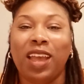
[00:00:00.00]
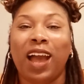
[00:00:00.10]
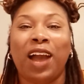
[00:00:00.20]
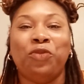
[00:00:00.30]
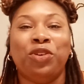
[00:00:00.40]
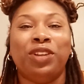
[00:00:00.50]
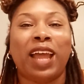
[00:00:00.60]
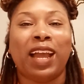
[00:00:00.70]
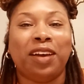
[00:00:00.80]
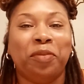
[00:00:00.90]
I will
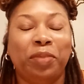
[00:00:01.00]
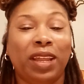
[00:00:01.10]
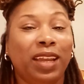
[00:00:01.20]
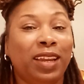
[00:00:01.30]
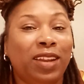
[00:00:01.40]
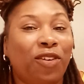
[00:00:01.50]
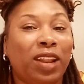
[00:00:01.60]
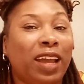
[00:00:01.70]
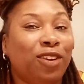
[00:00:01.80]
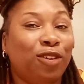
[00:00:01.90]
not complain. All
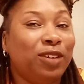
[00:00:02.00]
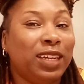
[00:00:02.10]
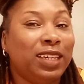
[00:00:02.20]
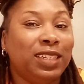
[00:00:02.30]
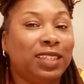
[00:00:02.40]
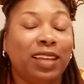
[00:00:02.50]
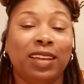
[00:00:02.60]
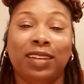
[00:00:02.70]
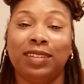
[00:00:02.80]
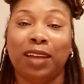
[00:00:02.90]
I know is
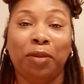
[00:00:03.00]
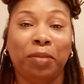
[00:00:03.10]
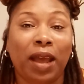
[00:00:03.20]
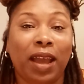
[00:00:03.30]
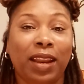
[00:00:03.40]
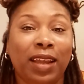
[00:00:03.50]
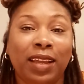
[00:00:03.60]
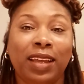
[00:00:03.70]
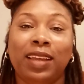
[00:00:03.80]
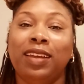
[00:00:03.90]
somebody